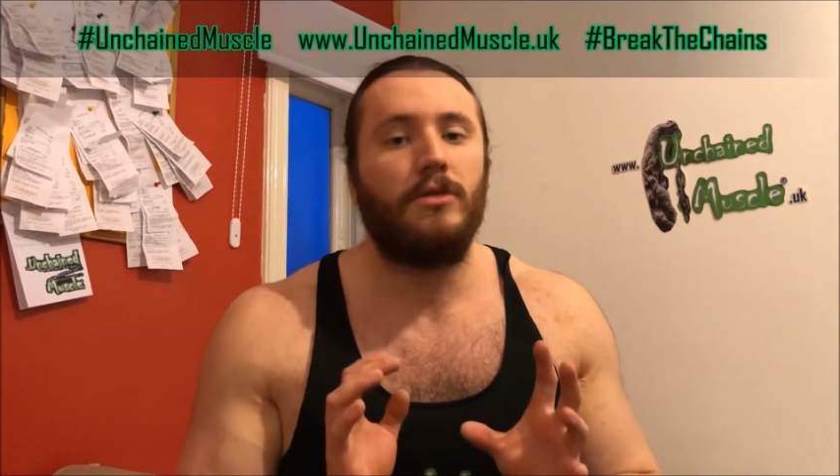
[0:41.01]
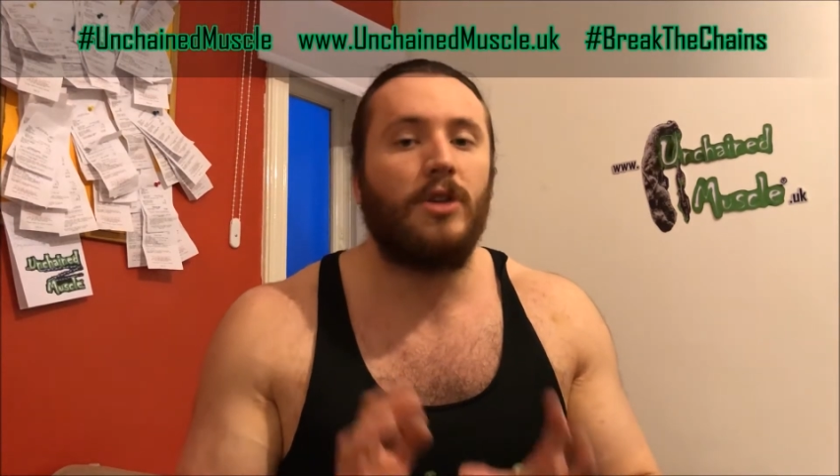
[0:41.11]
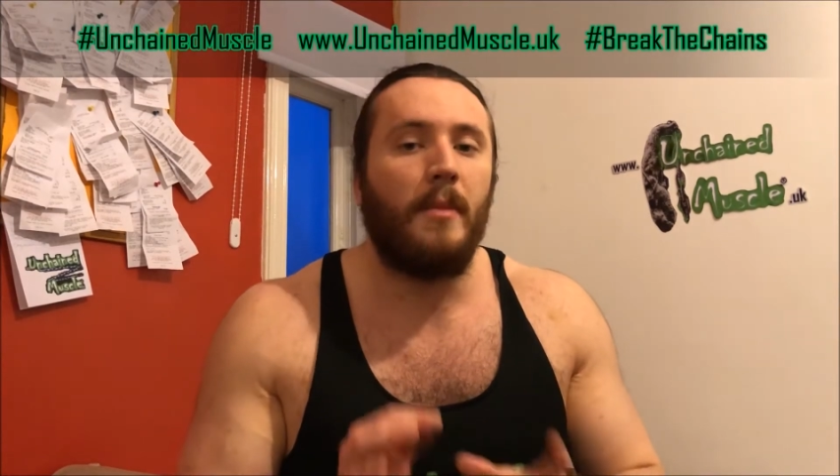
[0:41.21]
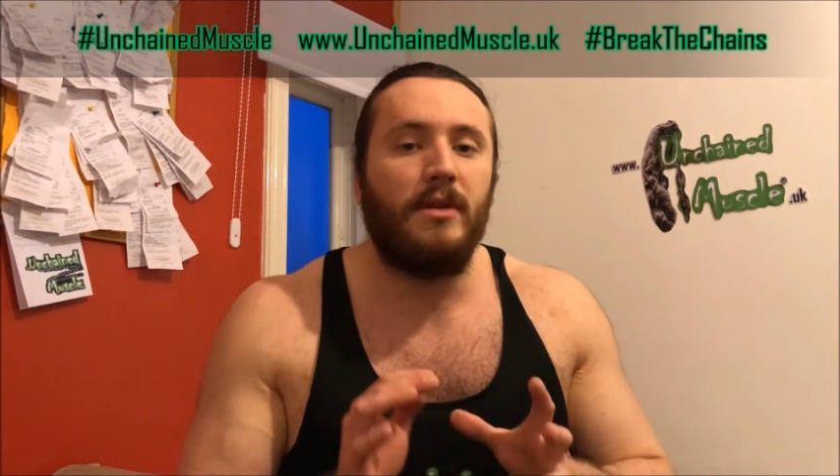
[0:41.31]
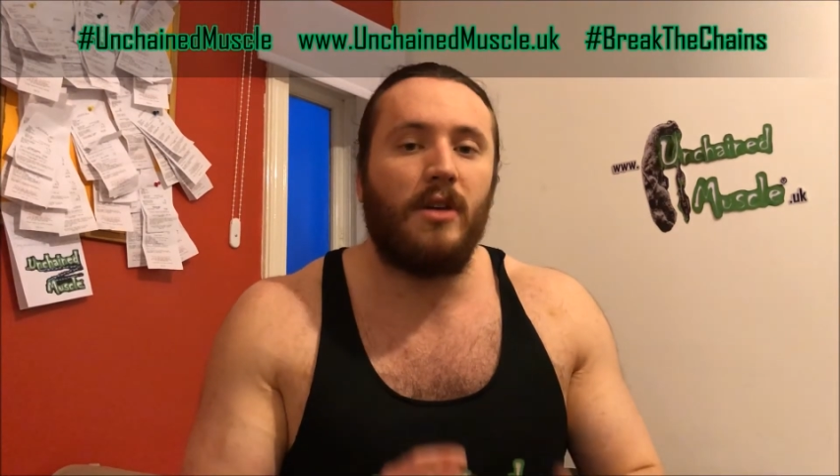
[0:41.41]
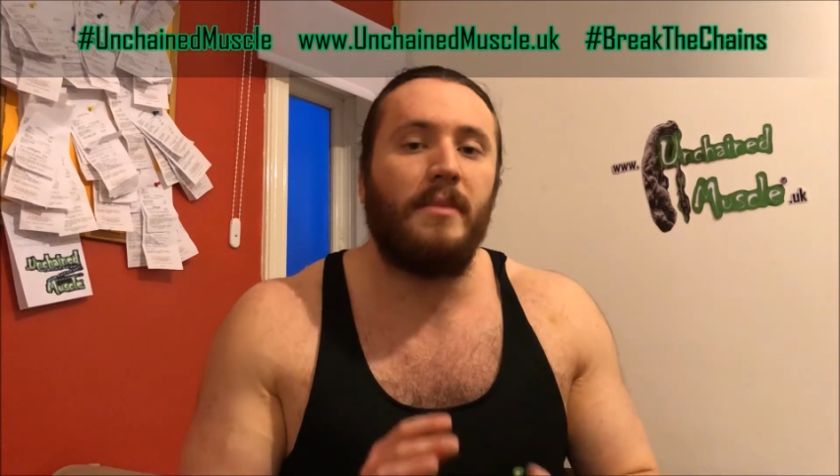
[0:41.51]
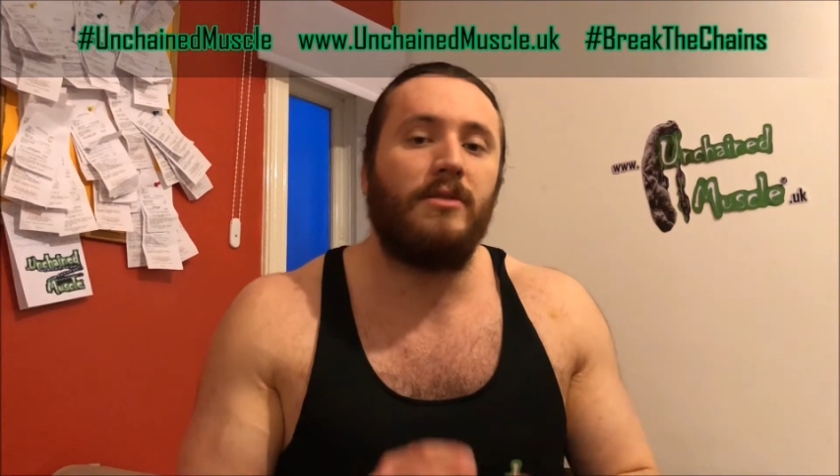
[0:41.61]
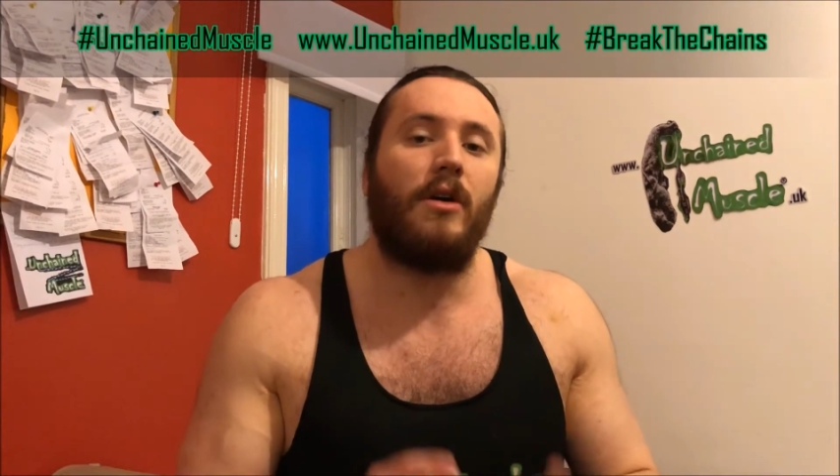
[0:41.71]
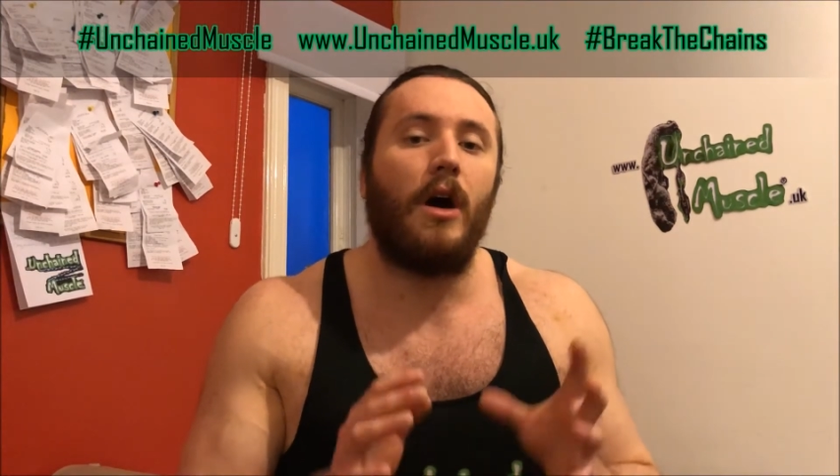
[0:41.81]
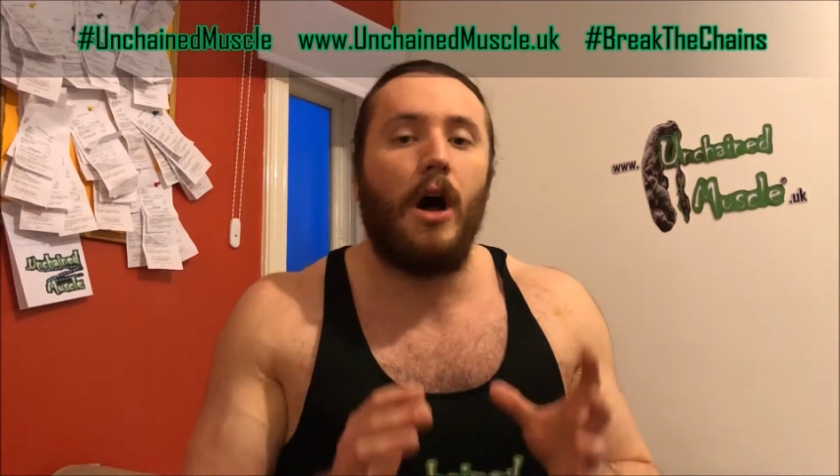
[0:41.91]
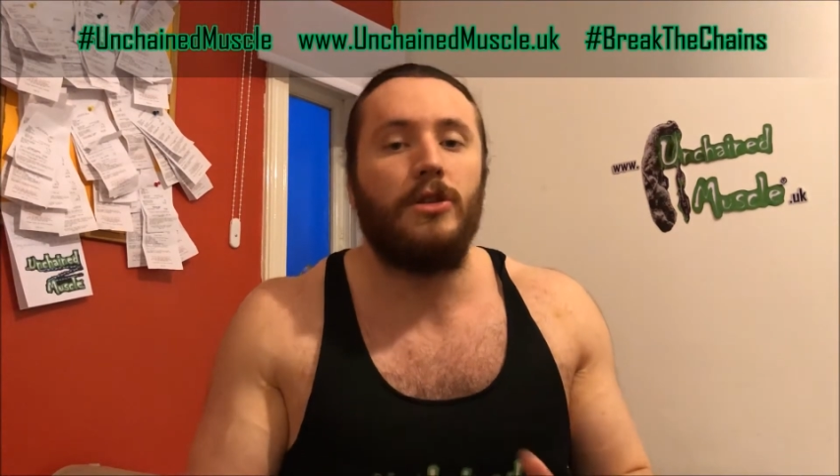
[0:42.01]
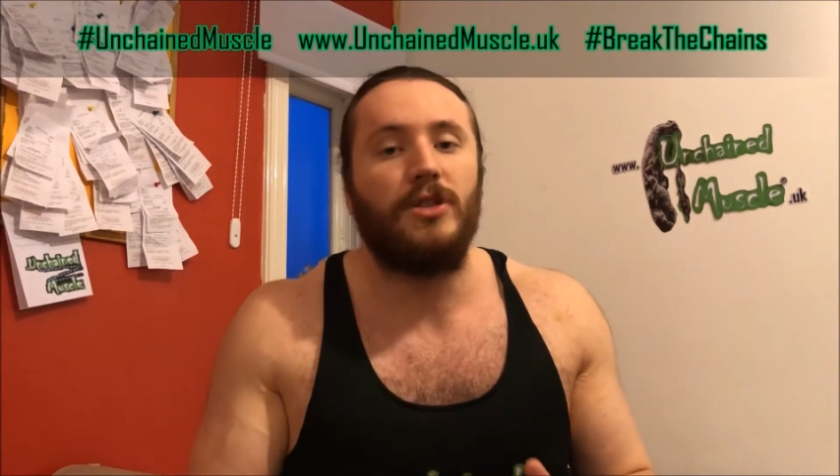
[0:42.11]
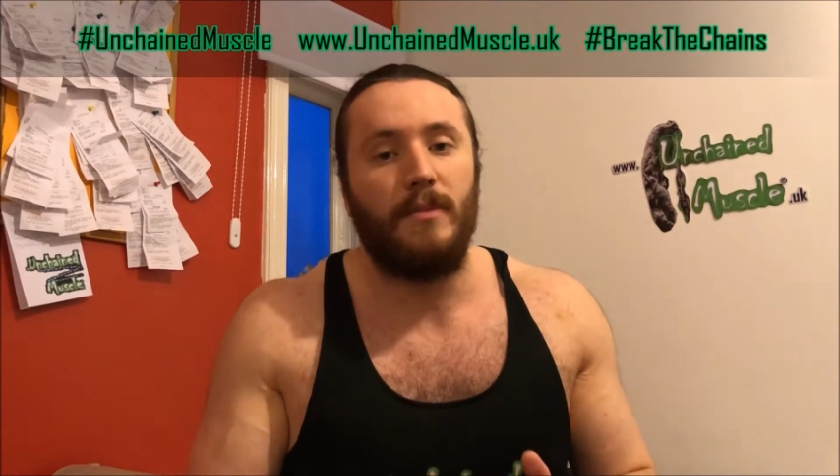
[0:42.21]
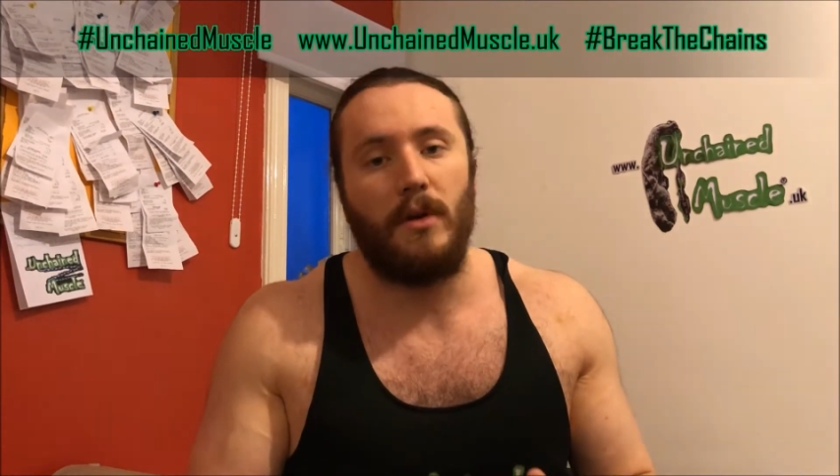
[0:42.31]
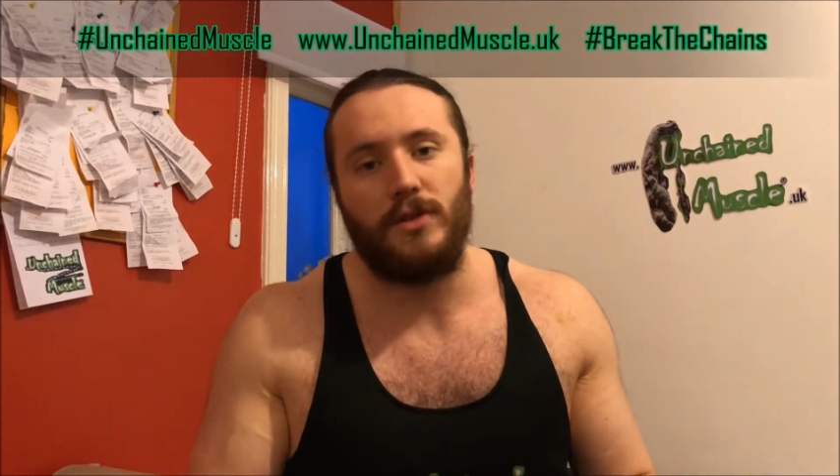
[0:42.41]

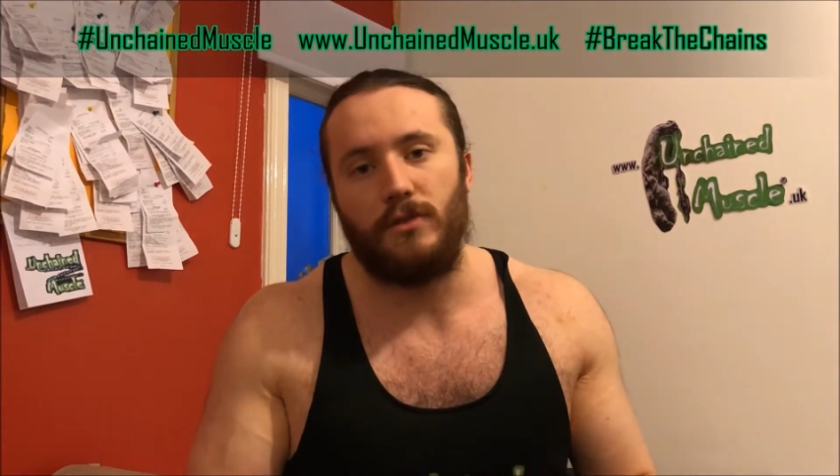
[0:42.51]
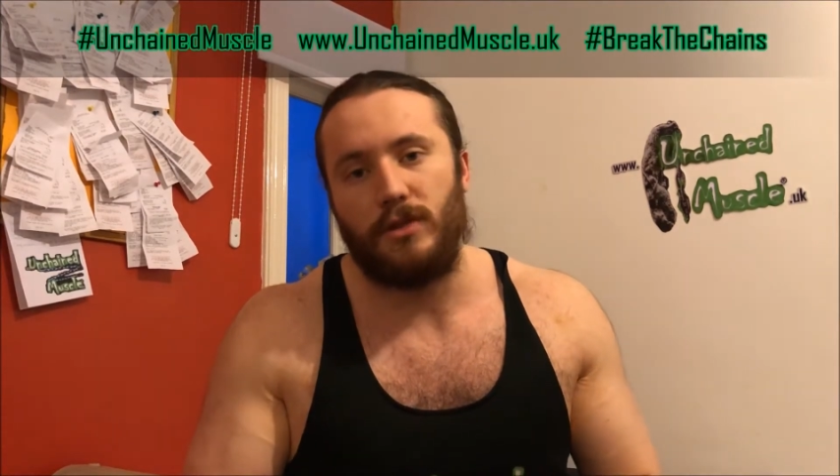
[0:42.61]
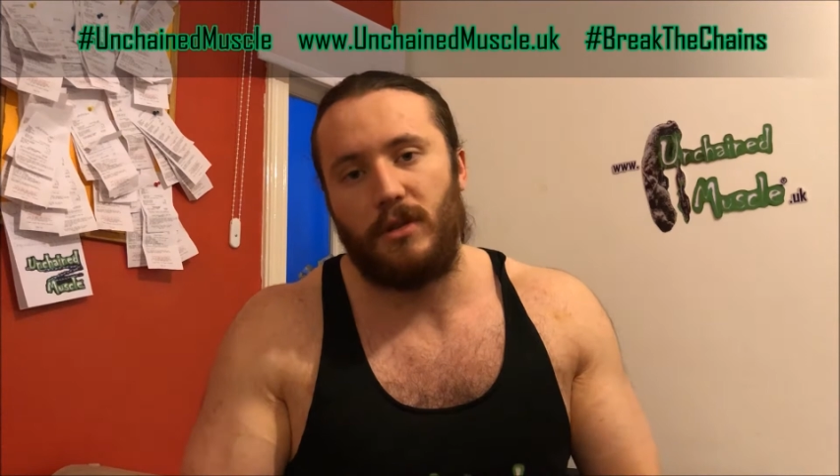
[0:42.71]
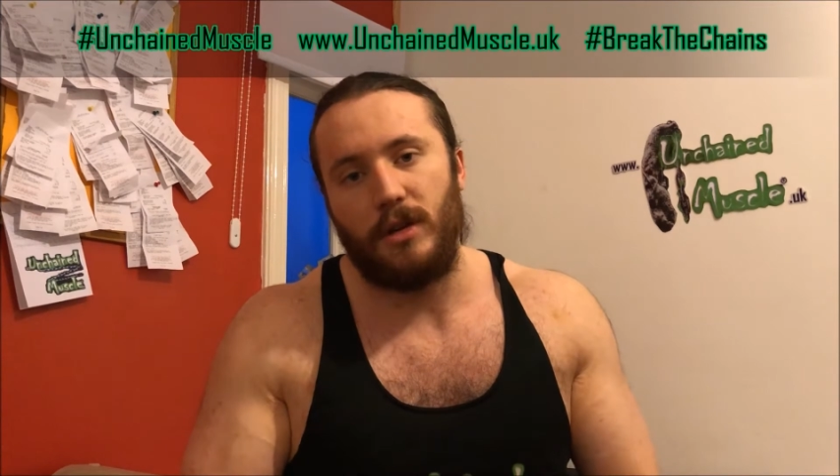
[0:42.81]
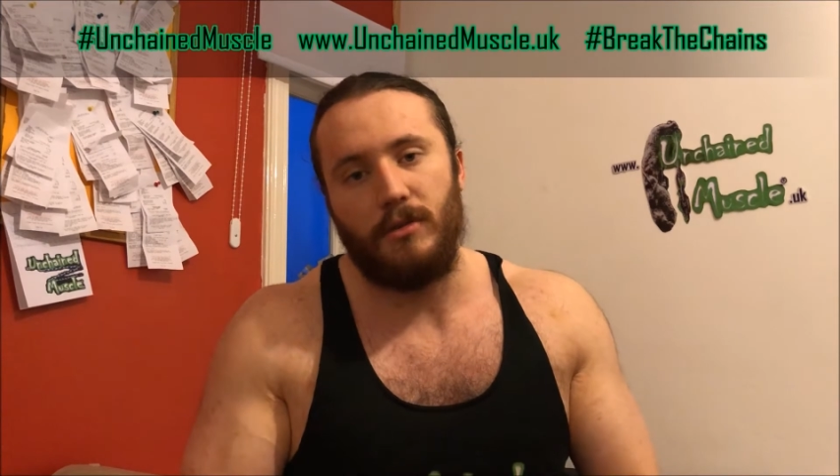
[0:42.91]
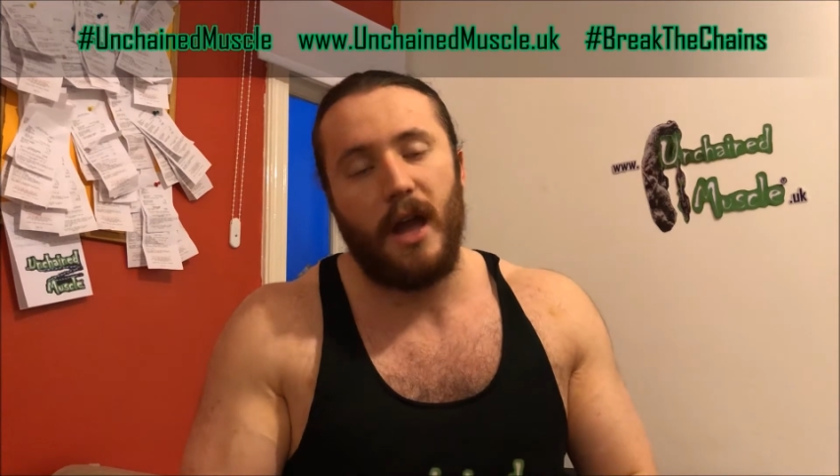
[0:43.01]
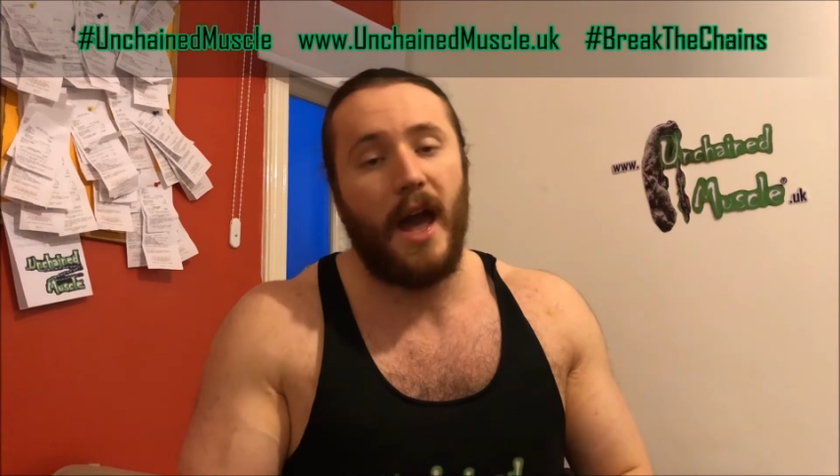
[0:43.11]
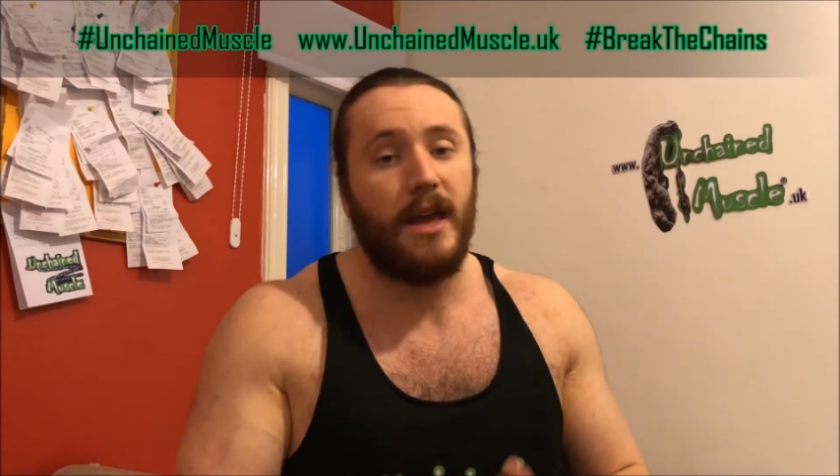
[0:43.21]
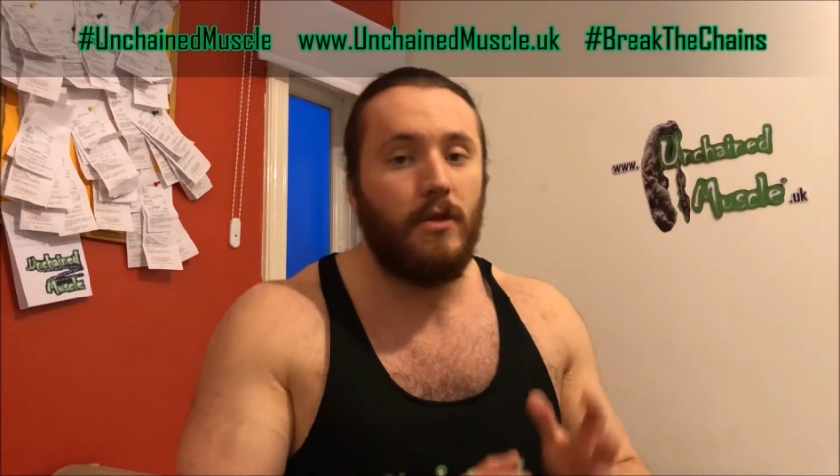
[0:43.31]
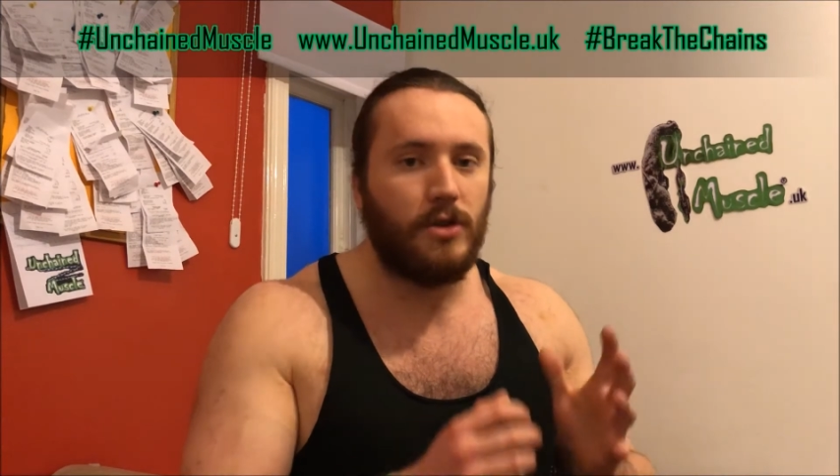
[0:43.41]
www.unchainedmuscle.uk.